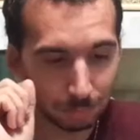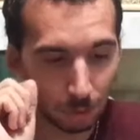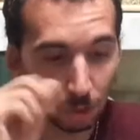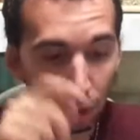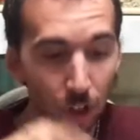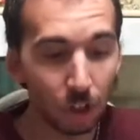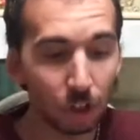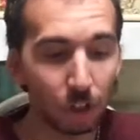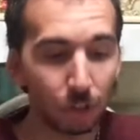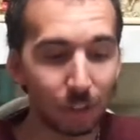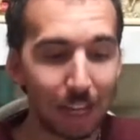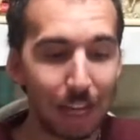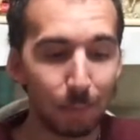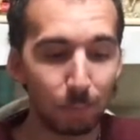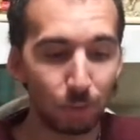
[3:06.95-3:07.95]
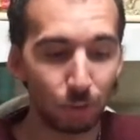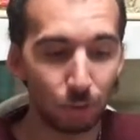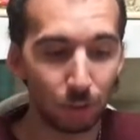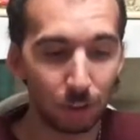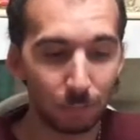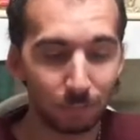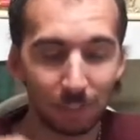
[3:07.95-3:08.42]
or Colonel
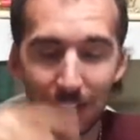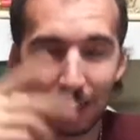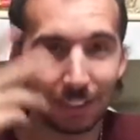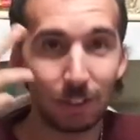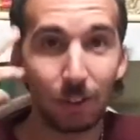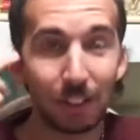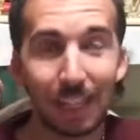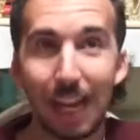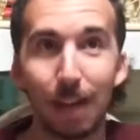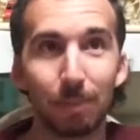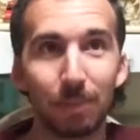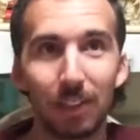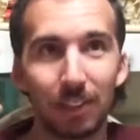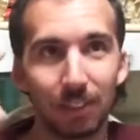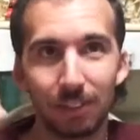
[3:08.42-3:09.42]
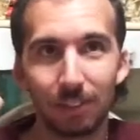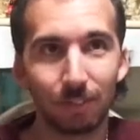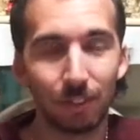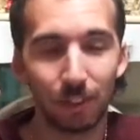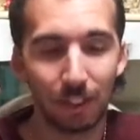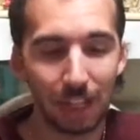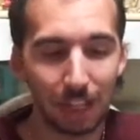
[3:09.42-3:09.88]
Capshaw, I thought Captain because
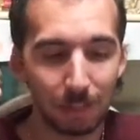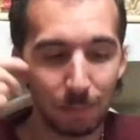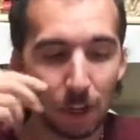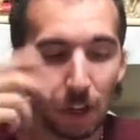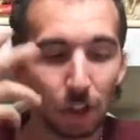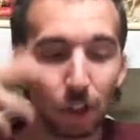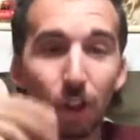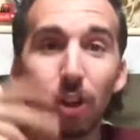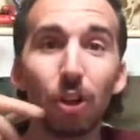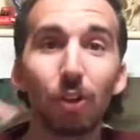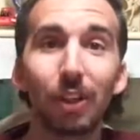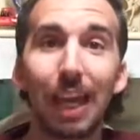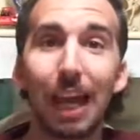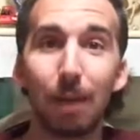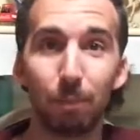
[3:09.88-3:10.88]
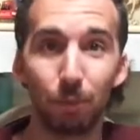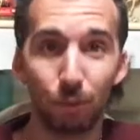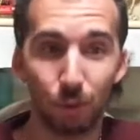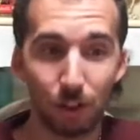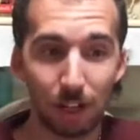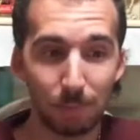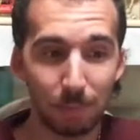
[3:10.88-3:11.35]
of her name, Colonel
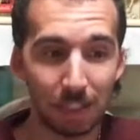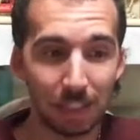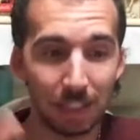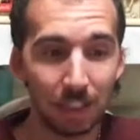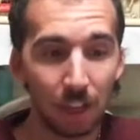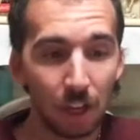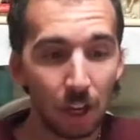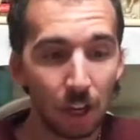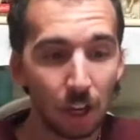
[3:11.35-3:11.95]
Capshaw, I mean,